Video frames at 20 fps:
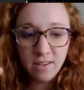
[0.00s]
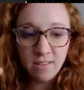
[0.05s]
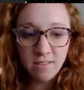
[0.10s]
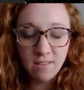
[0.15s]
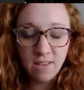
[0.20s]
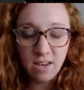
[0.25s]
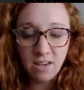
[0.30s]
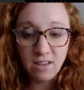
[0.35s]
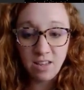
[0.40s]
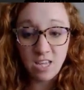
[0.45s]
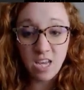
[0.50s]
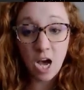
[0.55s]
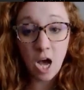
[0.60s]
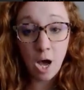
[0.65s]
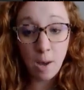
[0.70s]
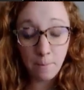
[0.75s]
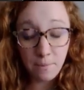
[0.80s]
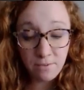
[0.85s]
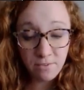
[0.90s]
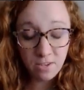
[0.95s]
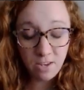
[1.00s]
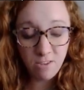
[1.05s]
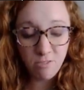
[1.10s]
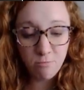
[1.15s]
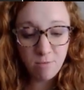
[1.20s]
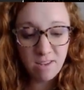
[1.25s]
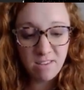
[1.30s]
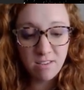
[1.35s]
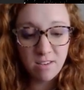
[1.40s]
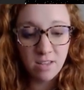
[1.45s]
going to select the opposite of
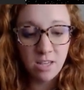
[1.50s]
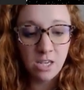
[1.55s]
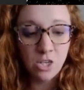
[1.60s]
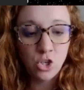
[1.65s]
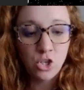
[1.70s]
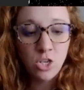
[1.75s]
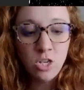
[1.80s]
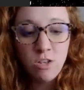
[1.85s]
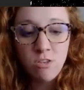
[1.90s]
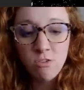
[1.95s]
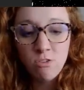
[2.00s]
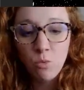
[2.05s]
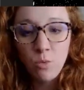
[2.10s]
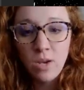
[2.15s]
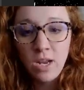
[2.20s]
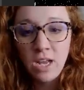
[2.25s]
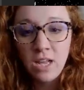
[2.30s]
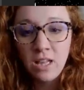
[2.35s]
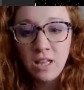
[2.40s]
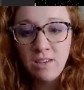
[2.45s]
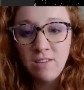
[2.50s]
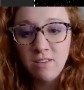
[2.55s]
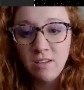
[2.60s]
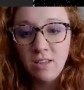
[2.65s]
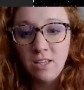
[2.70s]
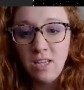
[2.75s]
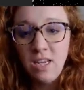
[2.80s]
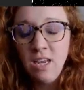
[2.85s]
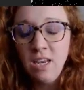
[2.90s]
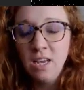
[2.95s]
my selection. So when I click
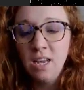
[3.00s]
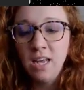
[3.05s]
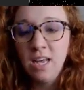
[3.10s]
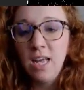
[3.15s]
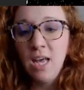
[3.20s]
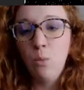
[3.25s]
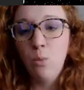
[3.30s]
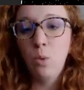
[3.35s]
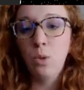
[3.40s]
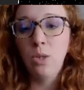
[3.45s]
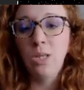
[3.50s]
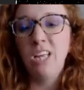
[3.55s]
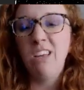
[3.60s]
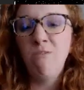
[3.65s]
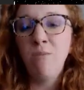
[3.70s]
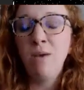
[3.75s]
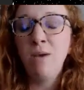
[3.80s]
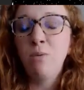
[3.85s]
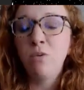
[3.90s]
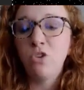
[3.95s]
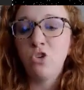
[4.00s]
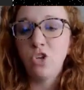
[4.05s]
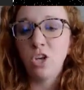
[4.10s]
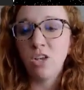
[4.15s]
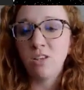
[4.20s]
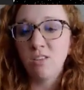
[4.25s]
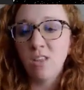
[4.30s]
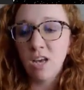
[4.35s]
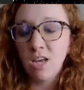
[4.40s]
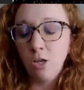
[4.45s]
delete, it will leave me with
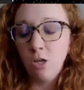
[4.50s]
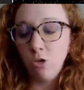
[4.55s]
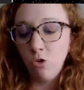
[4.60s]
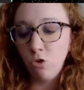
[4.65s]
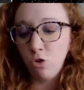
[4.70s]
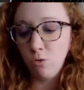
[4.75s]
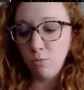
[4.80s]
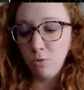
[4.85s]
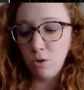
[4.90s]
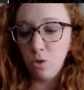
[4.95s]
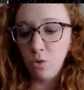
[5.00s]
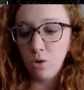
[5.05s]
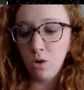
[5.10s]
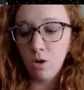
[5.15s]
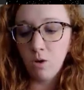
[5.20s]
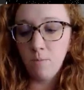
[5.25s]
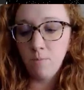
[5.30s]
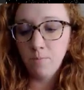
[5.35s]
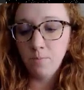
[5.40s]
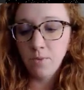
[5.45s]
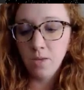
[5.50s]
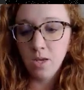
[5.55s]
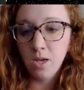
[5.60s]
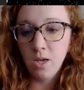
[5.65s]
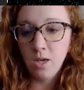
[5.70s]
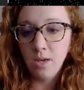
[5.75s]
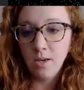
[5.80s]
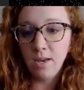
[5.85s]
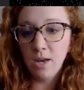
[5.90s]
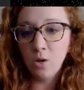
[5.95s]
just that YouTube logo.
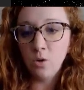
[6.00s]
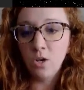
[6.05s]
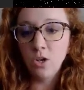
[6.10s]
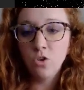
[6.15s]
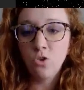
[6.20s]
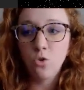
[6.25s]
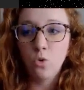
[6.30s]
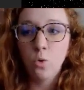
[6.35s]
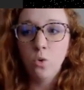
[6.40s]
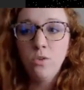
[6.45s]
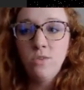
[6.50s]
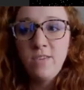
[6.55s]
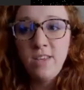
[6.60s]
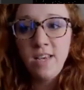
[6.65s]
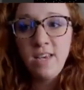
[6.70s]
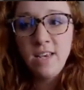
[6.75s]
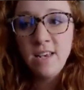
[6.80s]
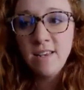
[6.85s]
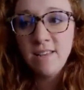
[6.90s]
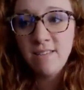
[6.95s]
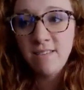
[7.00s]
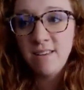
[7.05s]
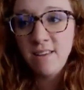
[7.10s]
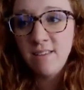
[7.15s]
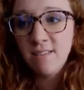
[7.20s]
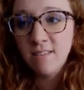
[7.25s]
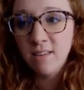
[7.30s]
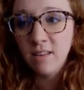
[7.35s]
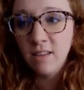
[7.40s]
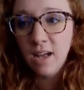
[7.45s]
Now Control D is
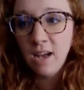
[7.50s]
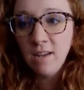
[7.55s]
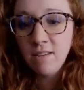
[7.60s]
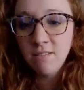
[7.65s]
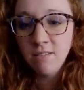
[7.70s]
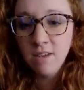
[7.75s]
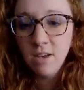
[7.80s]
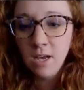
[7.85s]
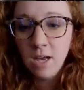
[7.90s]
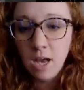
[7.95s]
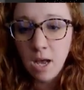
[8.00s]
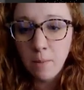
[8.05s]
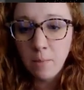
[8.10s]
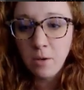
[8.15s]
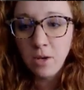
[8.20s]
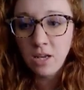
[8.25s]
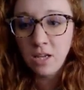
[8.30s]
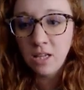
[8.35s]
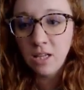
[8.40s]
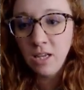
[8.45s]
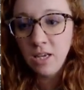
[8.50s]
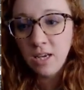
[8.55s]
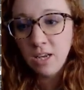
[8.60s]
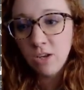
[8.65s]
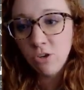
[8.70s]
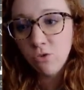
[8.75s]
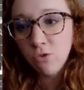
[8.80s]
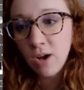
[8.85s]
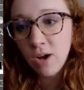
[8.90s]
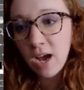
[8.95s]
deselect. I'm going to click
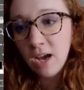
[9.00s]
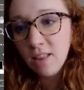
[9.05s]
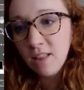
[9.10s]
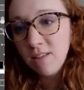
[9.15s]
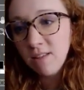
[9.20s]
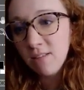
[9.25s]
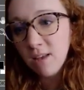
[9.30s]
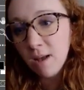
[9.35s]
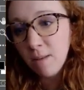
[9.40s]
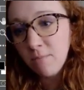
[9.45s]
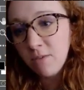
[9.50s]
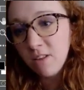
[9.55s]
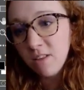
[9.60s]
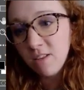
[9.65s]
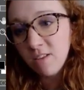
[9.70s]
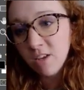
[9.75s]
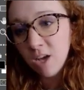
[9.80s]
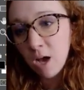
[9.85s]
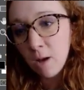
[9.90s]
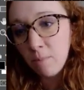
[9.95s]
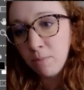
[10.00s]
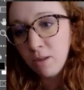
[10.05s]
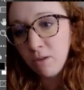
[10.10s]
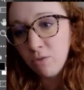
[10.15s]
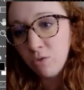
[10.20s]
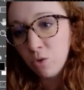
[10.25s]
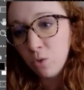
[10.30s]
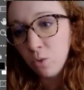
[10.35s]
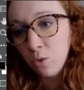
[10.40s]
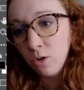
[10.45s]
and drag this up to the top
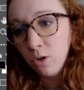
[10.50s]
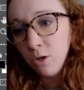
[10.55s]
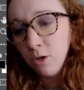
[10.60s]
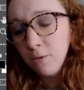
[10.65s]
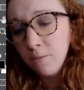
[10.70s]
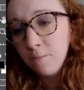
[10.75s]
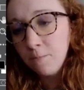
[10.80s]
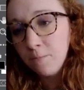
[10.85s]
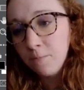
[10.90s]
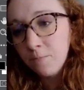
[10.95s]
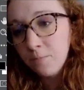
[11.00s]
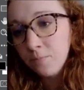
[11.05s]
left corner